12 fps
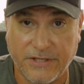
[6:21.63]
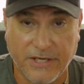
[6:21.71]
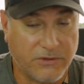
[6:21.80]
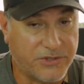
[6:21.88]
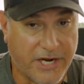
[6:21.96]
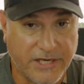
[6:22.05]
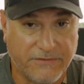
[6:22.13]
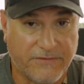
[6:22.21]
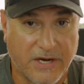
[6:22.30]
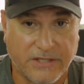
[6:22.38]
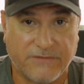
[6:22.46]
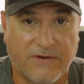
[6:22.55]
DOJ
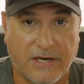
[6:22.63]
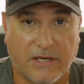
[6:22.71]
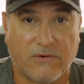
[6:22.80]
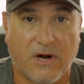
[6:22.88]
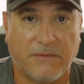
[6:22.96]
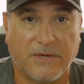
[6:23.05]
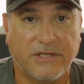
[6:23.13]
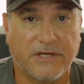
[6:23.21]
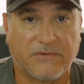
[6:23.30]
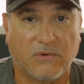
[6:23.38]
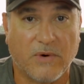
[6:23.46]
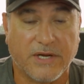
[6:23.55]
defines violent crime in a
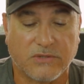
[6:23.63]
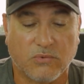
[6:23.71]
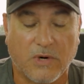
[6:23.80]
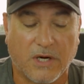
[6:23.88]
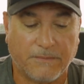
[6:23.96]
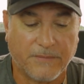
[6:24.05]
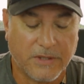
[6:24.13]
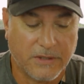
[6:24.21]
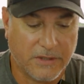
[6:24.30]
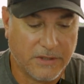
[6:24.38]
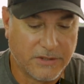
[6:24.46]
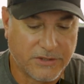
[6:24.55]
different way as well.
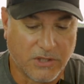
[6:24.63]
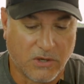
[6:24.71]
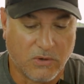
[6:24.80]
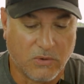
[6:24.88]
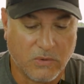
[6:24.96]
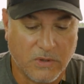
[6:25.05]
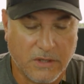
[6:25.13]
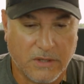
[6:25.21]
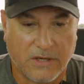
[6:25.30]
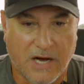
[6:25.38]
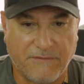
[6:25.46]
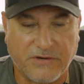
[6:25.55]
So
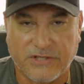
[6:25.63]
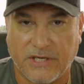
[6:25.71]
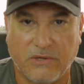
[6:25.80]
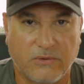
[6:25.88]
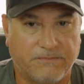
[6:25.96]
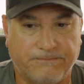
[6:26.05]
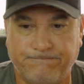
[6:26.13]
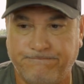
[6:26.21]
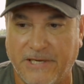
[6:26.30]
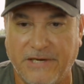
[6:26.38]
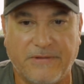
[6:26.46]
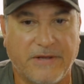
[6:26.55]
obviously,
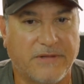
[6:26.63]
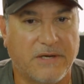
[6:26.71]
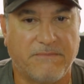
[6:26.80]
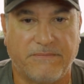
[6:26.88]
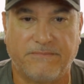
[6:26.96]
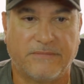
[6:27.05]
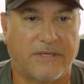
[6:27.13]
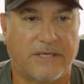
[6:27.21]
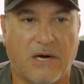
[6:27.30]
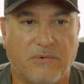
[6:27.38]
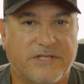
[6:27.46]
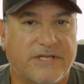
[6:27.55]
anything that
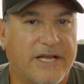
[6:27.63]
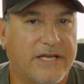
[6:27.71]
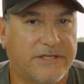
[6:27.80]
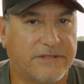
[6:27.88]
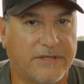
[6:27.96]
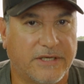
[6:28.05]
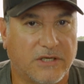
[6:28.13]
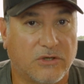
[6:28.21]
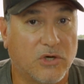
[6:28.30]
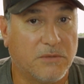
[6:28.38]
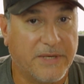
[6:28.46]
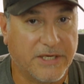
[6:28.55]
I would say that
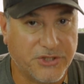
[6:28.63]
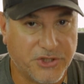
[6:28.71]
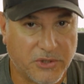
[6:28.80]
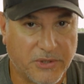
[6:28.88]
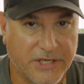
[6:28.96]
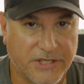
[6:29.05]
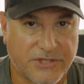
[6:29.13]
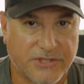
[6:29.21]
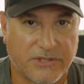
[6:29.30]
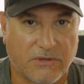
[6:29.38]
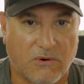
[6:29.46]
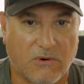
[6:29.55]
could be
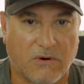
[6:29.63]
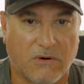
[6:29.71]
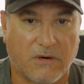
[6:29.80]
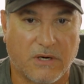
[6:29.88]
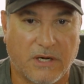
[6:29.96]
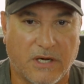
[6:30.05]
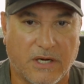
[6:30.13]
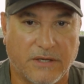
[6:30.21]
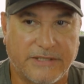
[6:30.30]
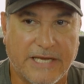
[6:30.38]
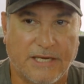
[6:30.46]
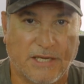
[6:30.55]
injurious
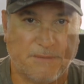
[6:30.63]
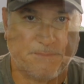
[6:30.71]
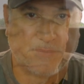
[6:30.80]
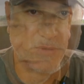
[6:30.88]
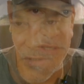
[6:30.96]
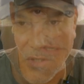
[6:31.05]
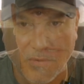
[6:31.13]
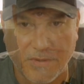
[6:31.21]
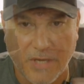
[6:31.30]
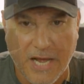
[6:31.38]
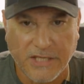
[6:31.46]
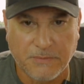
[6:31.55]
or deadly. So
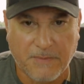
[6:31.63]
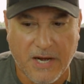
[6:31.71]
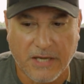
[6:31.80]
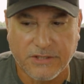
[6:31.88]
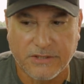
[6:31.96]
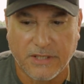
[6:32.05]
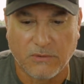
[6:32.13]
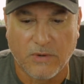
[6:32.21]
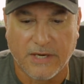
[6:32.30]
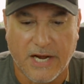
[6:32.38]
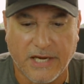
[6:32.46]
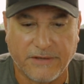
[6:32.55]
the hotspots, and
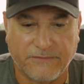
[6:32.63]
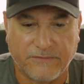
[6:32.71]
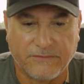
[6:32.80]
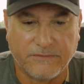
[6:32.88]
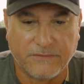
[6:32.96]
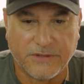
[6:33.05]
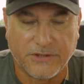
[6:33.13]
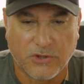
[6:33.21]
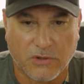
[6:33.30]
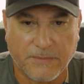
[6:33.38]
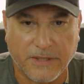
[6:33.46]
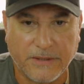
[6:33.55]
what I
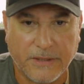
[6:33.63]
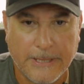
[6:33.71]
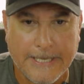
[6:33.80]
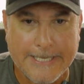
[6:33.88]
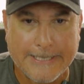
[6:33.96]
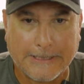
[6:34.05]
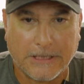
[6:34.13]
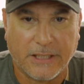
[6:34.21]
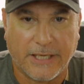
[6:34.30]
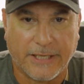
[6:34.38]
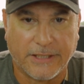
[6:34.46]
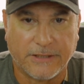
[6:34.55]
determined
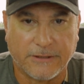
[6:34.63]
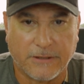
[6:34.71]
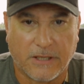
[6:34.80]
and